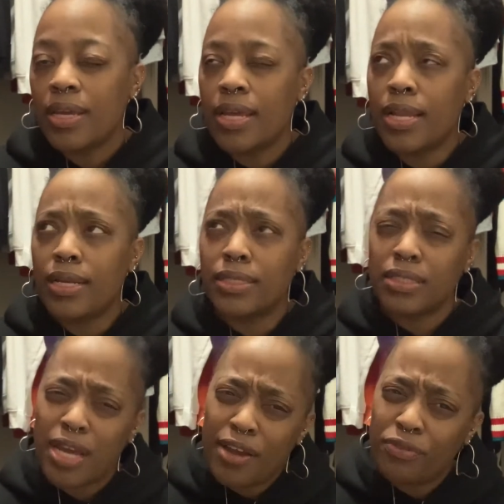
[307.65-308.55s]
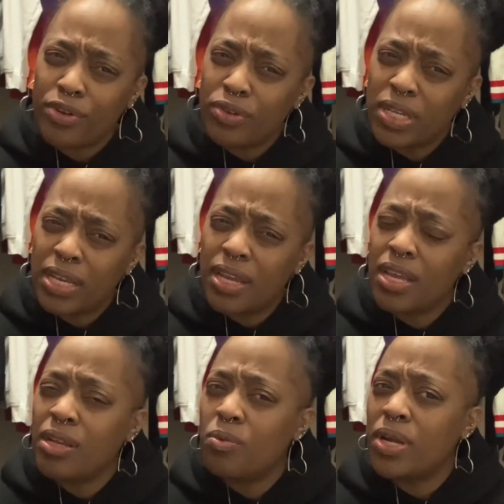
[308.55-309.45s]
and it's not for you to get
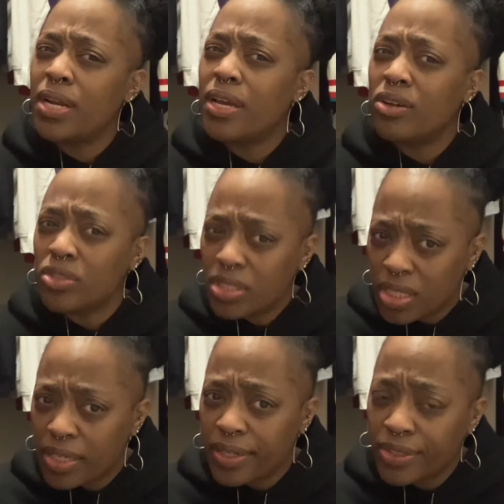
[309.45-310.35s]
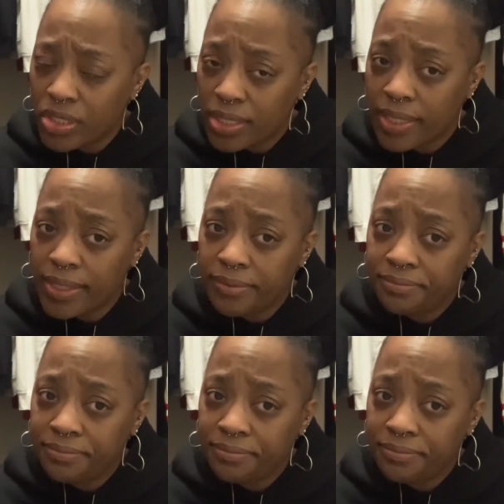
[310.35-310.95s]
anyone else to understand.